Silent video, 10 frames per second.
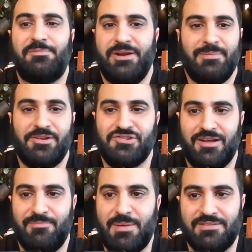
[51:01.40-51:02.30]
pretty much
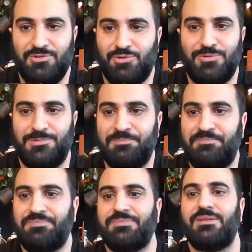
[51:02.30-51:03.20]
life back to normal.
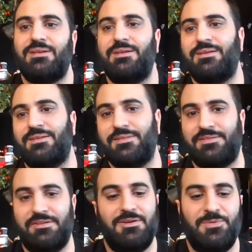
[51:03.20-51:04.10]

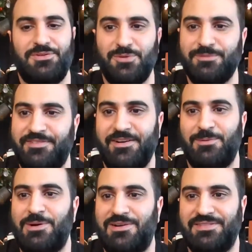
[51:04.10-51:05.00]
So we're doing very
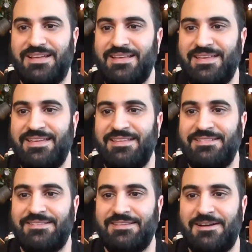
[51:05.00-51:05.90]
well on that
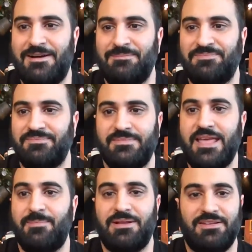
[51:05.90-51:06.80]
end.
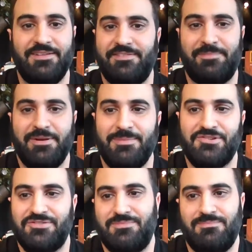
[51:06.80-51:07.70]
Yeah, but life is pretty
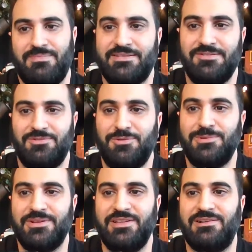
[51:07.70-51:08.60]
much back to
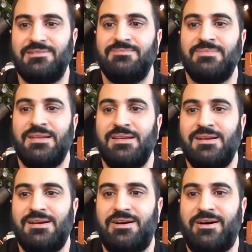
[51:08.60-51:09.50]
normal here.
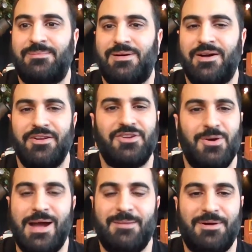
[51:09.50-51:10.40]
I don't
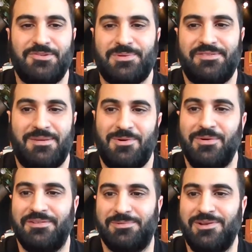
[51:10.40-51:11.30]
go out much because I'm
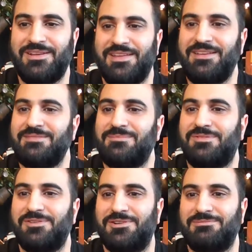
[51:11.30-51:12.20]
always working,
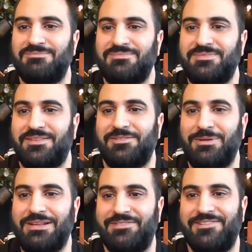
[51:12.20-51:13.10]
so it doesn't
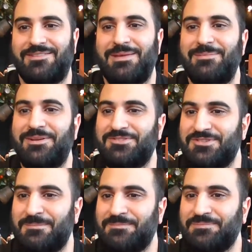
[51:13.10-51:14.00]
really affect me much.